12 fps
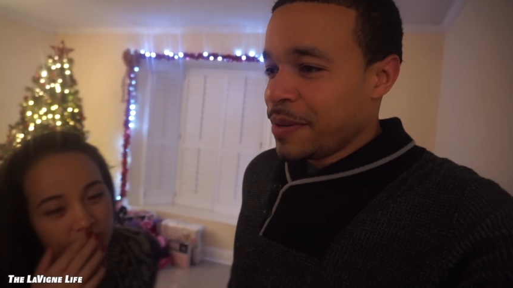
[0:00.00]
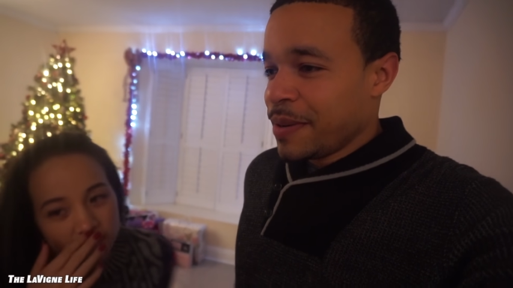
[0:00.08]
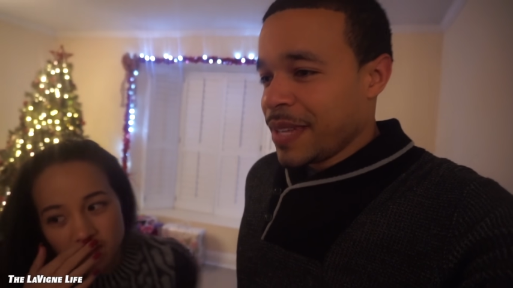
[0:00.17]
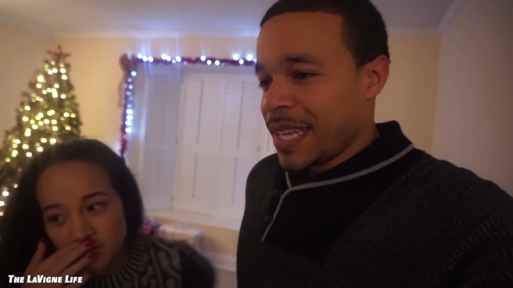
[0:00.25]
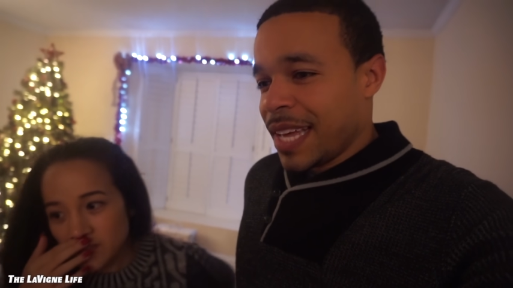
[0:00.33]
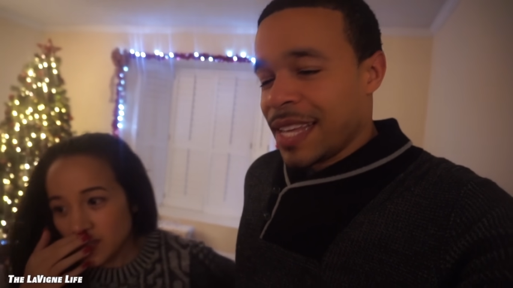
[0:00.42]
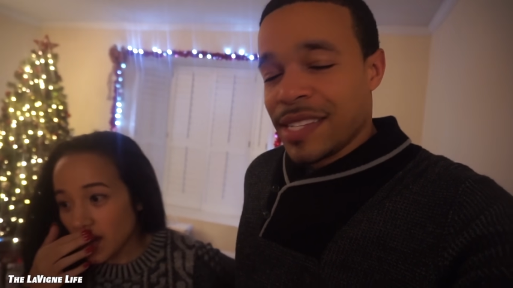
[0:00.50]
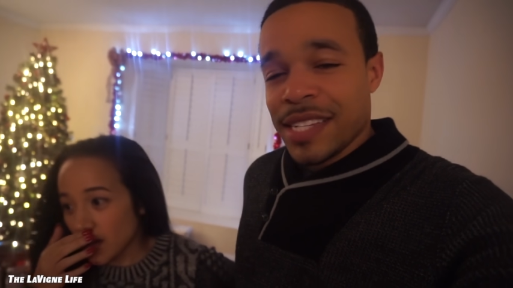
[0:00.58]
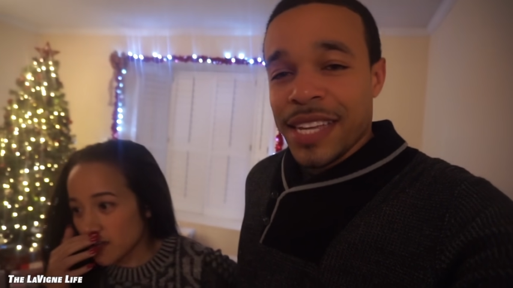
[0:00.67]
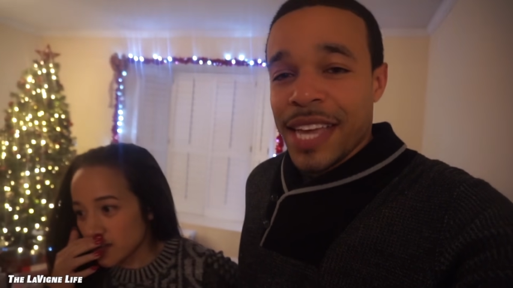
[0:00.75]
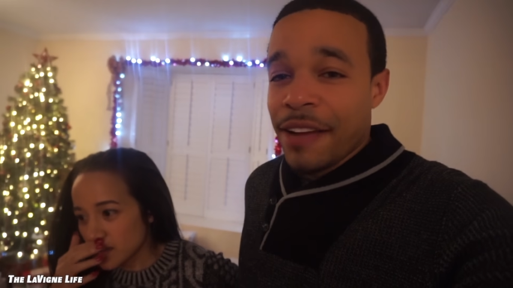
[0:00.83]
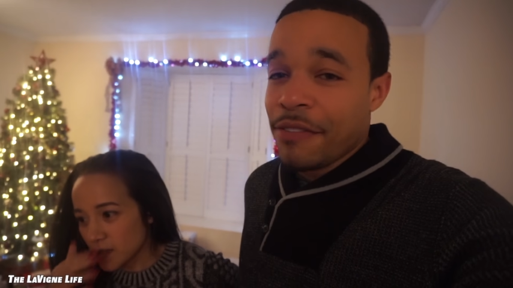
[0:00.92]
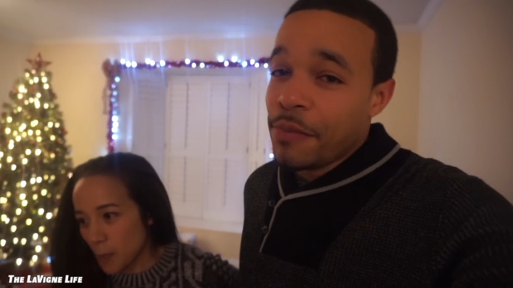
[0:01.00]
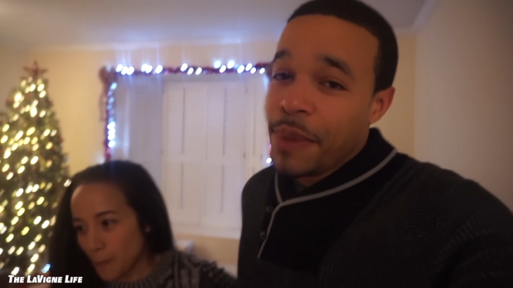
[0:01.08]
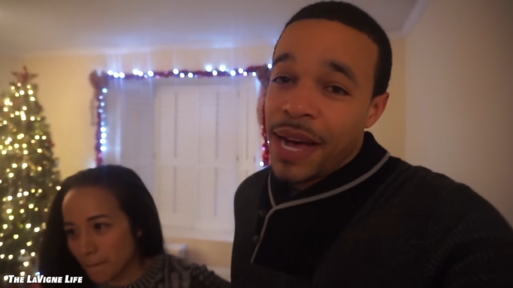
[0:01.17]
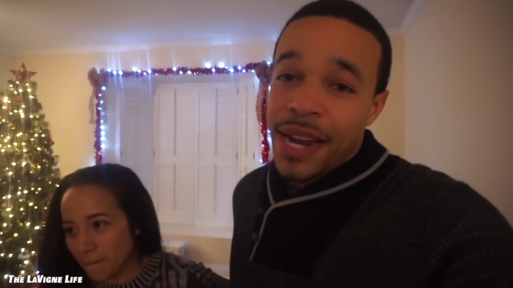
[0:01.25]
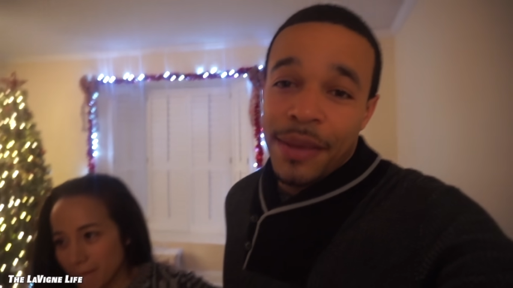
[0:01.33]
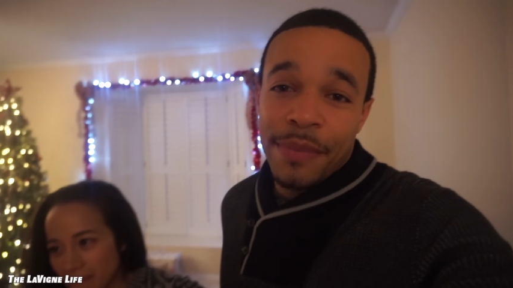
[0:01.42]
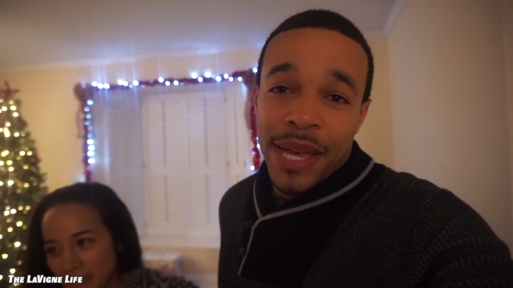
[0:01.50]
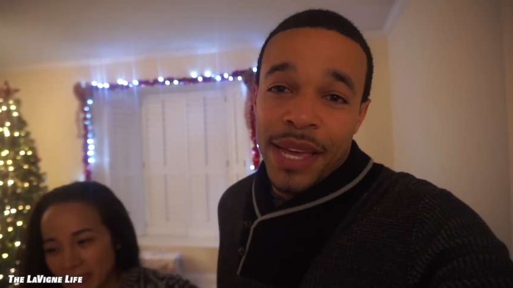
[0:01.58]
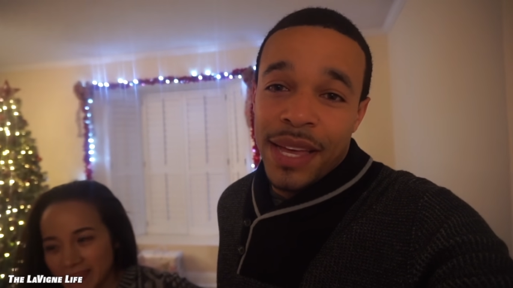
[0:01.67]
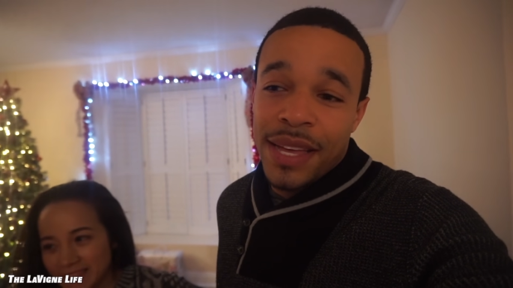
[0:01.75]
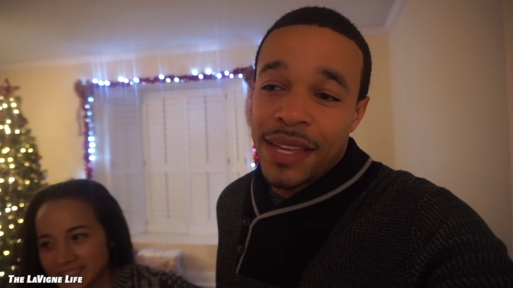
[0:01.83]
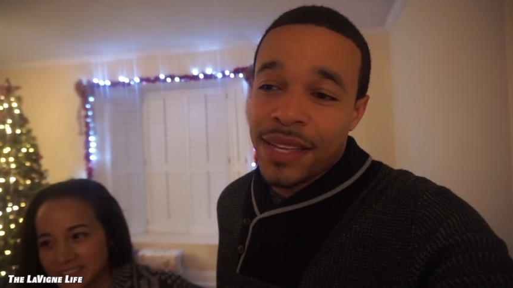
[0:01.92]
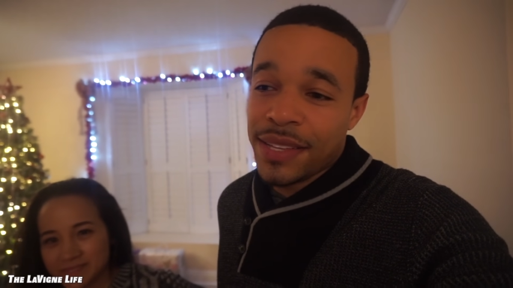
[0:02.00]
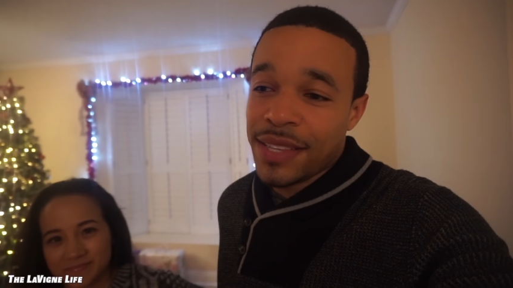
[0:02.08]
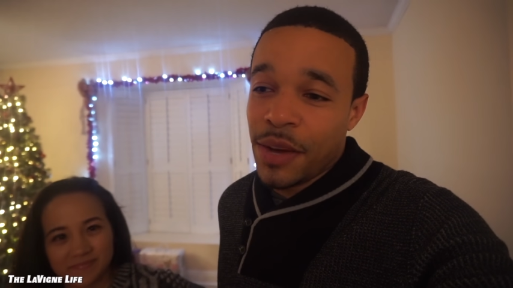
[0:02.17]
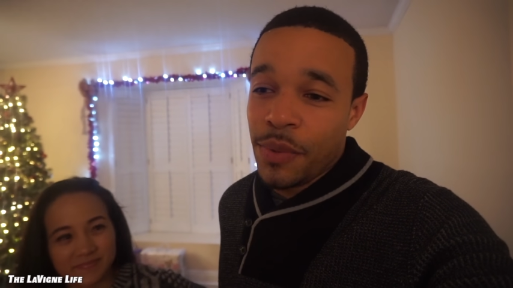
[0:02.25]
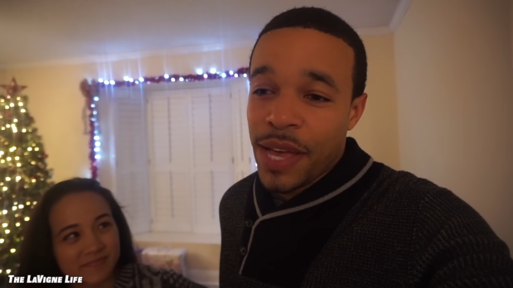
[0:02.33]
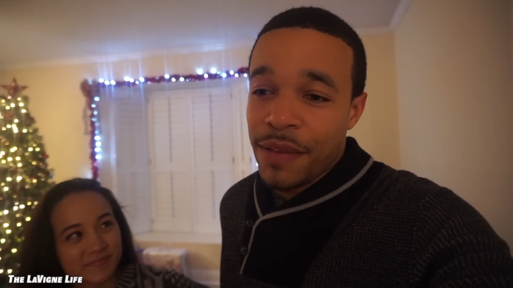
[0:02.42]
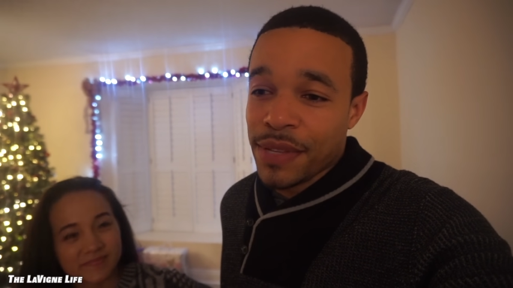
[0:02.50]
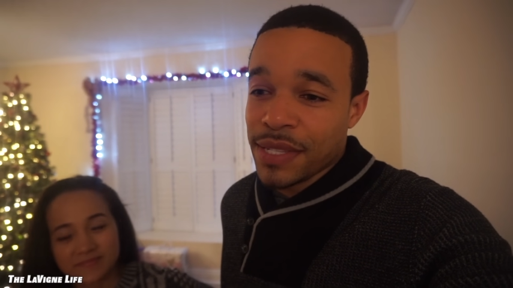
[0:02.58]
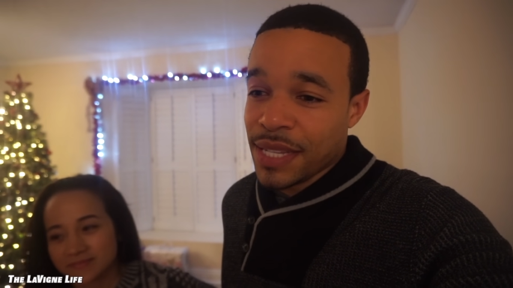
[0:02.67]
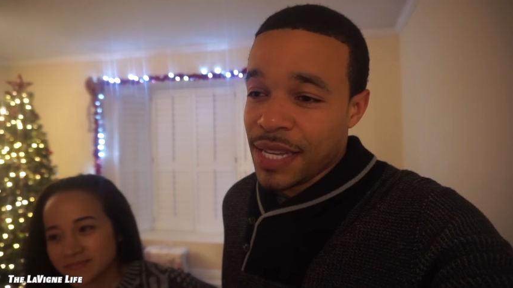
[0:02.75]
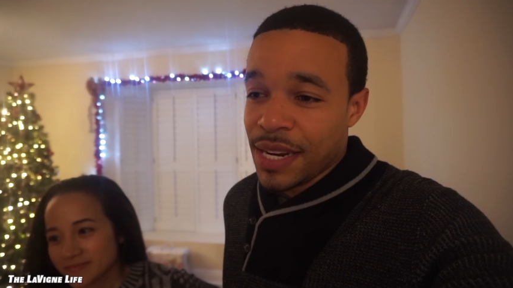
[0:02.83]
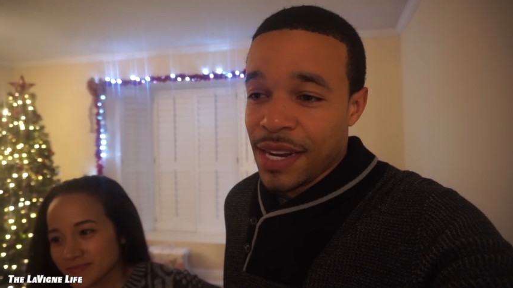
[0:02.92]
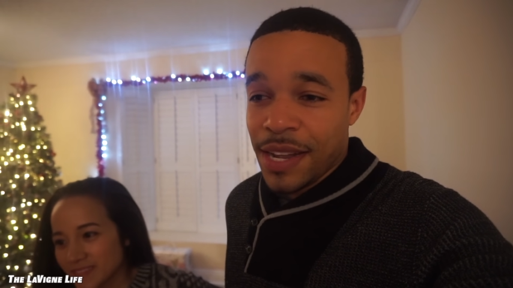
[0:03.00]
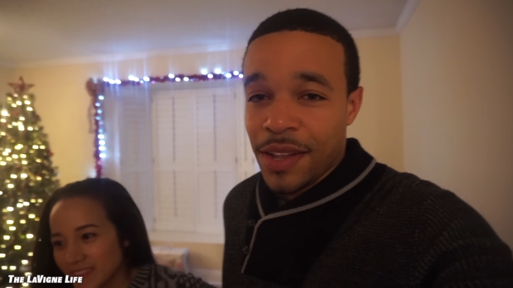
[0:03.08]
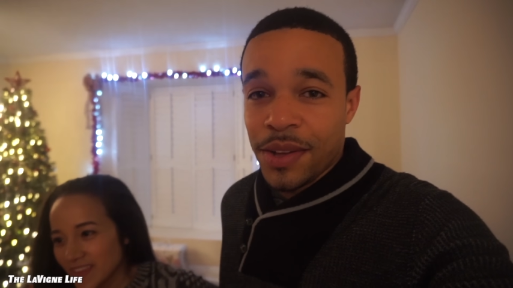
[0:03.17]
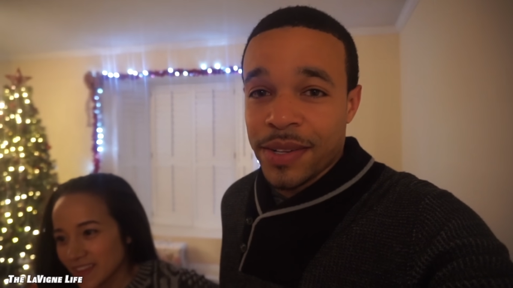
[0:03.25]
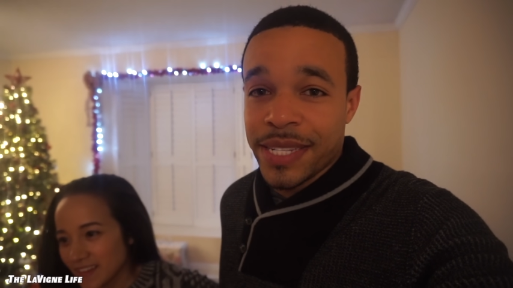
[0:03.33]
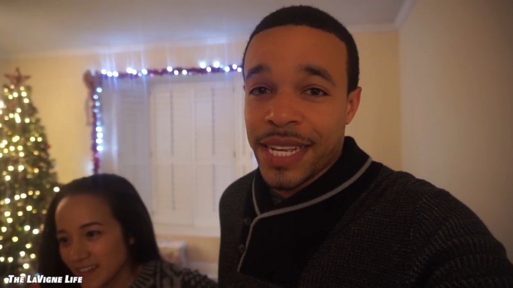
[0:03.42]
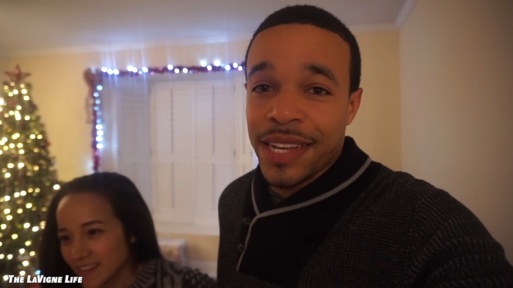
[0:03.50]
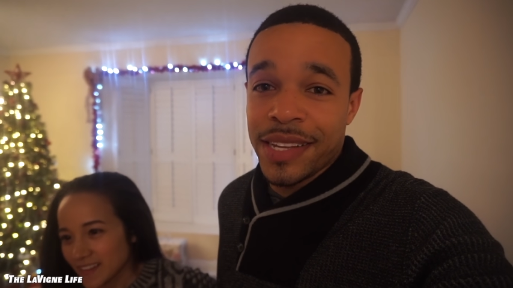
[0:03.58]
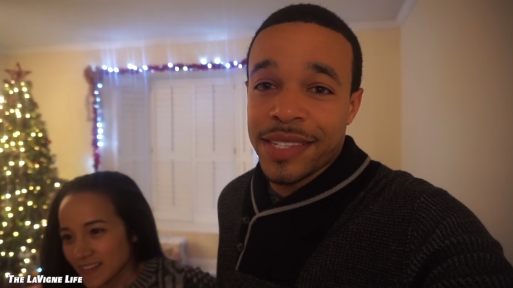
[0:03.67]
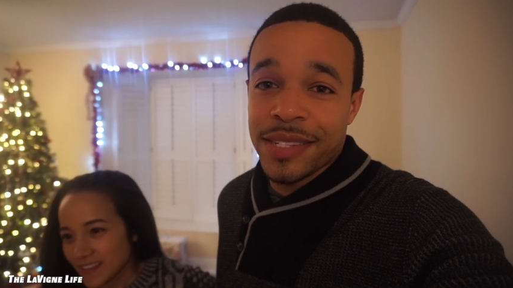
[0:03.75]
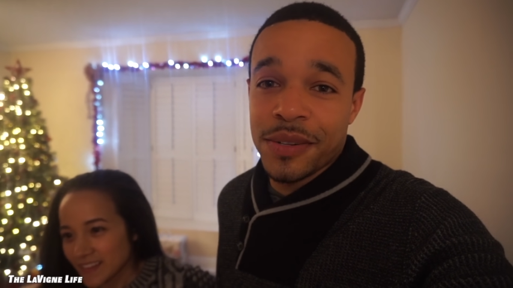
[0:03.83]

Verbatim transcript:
Speaker 1: and see everybody, man, that we haven't seen in a long time.